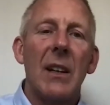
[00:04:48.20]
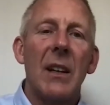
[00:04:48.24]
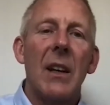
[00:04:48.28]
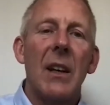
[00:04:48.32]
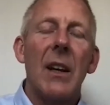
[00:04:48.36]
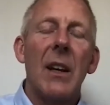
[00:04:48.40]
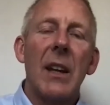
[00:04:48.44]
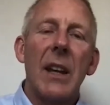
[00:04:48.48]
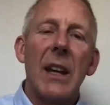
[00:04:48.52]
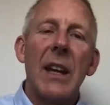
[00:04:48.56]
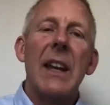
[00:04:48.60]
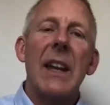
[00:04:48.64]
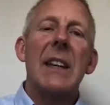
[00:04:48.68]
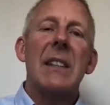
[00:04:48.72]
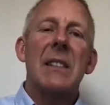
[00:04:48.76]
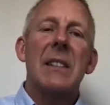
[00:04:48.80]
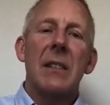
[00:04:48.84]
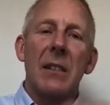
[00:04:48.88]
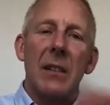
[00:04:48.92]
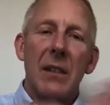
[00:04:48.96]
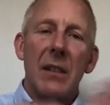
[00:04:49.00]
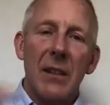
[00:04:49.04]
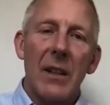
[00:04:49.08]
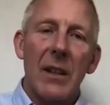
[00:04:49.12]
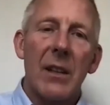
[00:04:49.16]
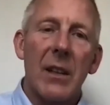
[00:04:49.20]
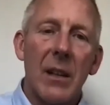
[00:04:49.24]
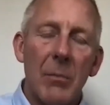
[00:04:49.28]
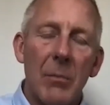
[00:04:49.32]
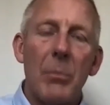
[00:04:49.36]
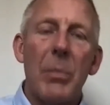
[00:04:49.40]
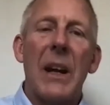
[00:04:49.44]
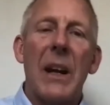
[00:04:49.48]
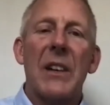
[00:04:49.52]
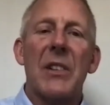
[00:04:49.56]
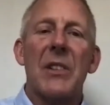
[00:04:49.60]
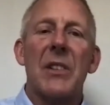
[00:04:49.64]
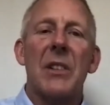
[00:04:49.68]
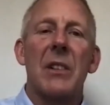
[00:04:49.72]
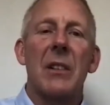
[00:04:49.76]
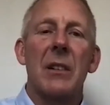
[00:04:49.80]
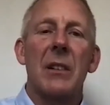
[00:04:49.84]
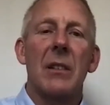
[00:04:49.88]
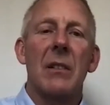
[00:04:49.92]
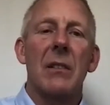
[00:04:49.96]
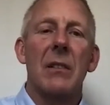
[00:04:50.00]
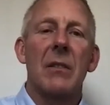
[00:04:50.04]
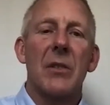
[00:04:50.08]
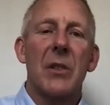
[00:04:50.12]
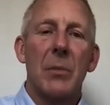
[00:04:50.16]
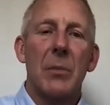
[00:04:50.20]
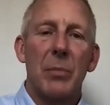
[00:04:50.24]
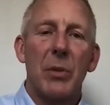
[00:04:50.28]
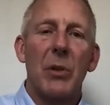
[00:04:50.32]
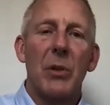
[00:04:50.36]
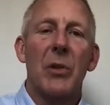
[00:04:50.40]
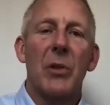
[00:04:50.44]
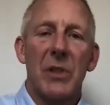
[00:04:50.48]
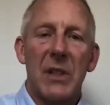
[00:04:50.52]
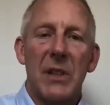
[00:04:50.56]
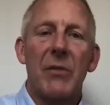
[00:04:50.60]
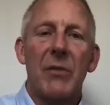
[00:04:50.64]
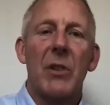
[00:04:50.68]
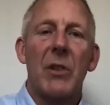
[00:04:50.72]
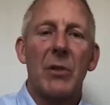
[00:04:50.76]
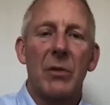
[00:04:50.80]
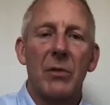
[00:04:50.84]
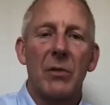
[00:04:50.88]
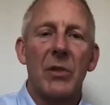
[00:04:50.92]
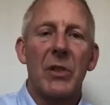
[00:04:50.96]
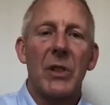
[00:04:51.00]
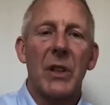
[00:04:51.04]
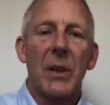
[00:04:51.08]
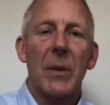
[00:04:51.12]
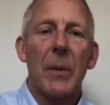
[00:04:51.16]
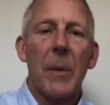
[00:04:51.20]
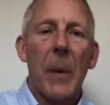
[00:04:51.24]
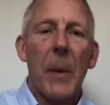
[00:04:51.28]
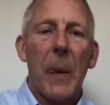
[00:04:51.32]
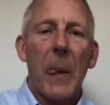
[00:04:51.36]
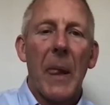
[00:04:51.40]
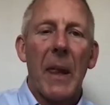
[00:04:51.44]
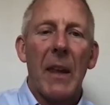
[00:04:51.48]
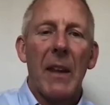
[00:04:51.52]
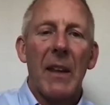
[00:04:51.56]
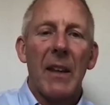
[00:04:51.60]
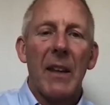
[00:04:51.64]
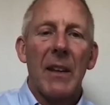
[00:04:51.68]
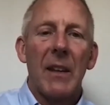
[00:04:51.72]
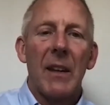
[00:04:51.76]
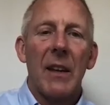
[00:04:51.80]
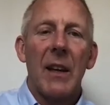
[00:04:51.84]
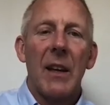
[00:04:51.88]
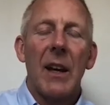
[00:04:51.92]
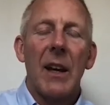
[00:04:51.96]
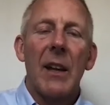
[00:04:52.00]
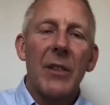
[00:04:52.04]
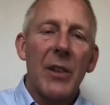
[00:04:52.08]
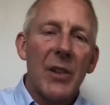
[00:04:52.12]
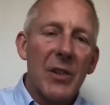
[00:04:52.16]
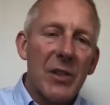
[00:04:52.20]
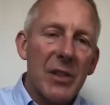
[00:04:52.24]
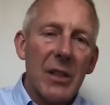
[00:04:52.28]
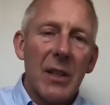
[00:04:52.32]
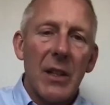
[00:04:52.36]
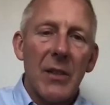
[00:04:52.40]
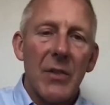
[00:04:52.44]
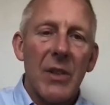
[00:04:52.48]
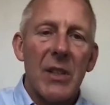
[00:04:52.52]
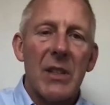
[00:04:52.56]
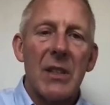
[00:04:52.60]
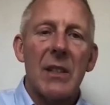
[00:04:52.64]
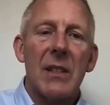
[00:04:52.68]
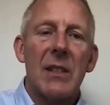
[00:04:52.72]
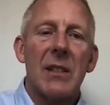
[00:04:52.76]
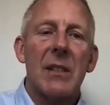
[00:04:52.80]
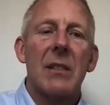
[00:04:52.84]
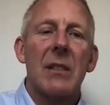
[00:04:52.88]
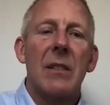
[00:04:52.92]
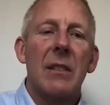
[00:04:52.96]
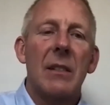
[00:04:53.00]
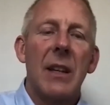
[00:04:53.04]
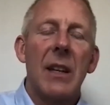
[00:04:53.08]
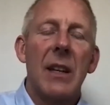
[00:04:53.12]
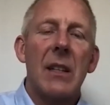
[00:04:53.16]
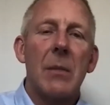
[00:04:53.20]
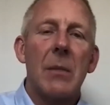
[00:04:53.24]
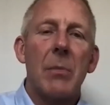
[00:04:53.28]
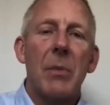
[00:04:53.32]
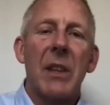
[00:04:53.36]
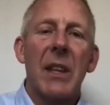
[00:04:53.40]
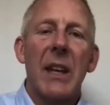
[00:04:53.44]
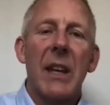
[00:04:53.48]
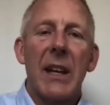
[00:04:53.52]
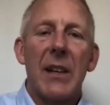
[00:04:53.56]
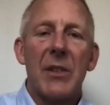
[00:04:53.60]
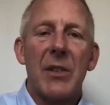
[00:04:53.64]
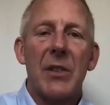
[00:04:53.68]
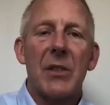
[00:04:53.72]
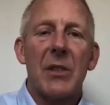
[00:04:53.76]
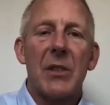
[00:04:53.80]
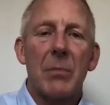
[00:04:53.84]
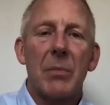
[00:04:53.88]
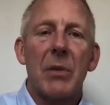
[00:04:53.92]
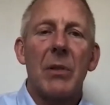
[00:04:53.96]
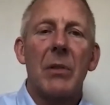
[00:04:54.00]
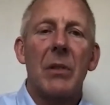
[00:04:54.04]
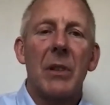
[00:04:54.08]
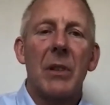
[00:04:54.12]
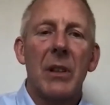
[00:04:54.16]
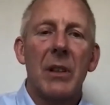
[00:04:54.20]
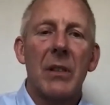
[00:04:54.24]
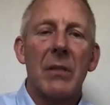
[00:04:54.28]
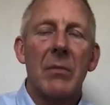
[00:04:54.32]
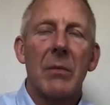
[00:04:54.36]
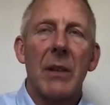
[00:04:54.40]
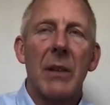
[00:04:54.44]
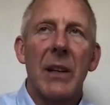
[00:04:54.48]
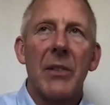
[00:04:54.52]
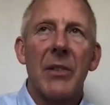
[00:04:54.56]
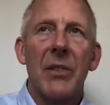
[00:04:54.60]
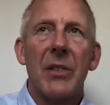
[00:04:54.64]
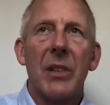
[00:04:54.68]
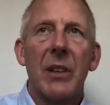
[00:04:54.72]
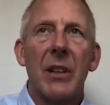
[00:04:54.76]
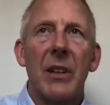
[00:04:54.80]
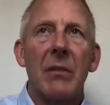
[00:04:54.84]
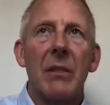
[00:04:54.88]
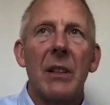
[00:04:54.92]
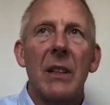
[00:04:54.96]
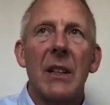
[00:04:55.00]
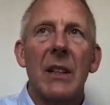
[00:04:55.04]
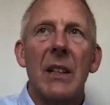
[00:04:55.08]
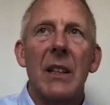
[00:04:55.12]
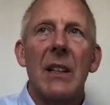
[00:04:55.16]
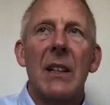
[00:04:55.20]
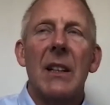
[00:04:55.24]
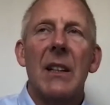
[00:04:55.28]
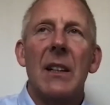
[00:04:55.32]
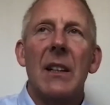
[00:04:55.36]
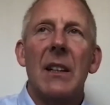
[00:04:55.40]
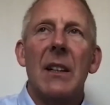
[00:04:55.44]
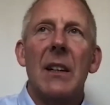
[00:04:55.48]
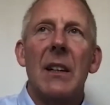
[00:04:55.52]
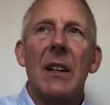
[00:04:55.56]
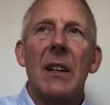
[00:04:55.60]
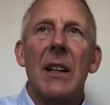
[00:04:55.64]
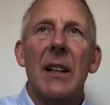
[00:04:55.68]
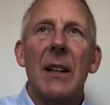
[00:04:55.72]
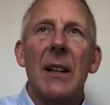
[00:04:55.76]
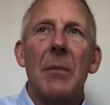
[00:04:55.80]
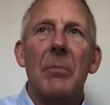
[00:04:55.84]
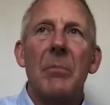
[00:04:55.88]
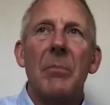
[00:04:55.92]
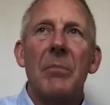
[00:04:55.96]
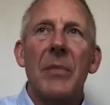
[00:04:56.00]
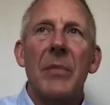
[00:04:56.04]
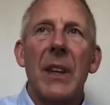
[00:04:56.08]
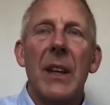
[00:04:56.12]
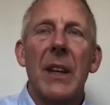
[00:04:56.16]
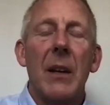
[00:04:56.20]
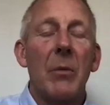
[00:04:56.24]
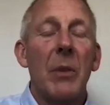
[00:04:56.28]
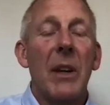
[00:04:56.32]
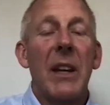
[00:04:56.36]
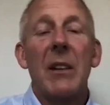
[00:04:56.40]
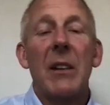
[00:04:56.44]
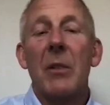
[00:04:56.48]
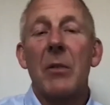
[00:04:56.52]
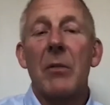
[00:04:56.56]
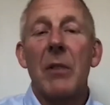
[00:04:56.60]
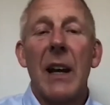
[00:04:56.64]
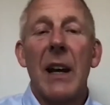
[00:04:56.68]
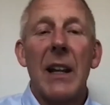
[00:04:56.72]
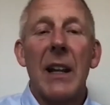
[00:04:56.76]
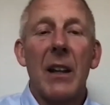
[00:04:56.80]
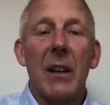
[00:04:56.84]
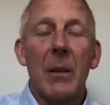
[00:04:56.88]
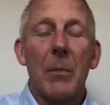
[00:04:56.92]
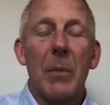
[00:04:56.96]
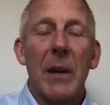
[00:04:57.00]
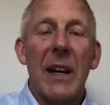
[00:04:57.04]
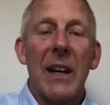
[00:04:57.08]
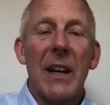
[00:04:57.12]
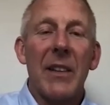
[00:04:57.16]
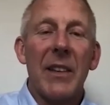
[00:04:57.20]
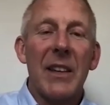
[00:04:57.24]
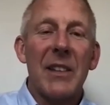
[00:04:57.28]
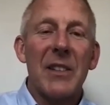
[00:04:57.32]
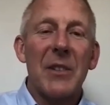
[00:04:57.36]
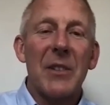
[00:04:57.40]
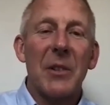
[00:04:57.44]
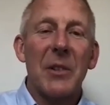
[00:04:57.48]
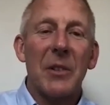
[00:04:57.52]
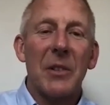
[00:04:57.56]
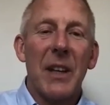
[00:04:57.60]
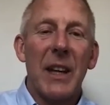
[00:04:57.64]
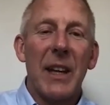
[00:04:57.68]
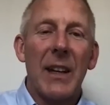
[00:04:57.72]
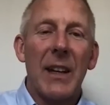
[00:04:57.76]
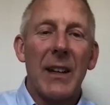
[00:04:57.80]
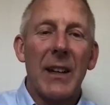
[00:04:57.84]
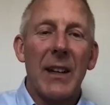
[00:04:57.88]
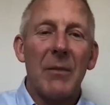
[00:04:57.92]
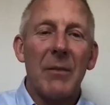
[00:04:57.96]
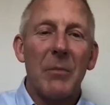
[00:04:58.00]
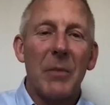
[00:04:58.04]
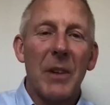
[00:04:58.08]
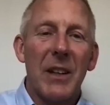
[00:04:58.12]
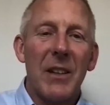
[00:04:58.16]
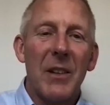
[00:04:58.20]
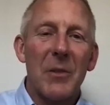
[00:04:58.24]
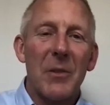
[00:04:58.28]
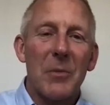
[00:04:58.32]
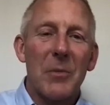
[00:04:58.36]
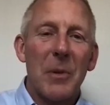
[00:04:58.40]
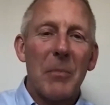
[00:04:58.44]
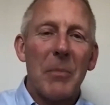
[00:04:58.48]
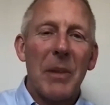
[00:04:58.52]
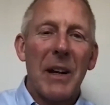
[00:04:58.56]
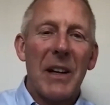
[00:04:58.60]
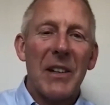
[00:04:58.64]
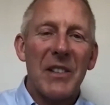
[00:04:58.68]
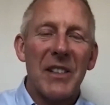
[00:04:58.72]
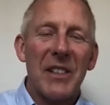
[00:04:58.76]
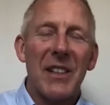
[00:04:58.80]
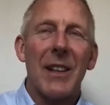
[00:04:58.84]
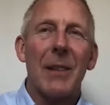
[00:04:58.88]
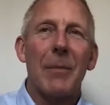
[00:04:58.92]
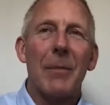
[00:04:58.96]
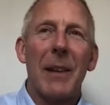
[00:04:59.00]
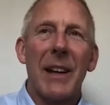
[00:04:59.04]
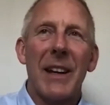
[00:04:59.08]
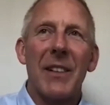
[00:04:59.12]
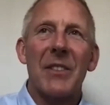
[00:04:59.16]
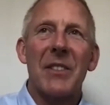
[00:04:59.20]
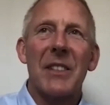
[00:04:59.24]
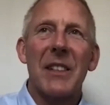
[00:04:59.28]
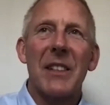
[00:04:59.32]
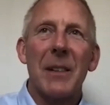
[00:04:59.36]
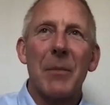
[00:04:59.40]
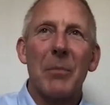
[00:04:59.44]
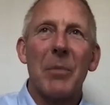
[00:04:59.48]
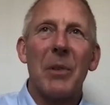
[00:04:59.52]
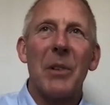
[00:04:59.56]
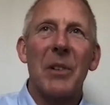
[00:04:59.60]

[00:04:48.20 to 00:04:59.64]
It isn't a compassionate, supportive culture, and the services need to be there to support you as well. So, we could rattle on about this all day, couldn't we? Because we're passionate about it.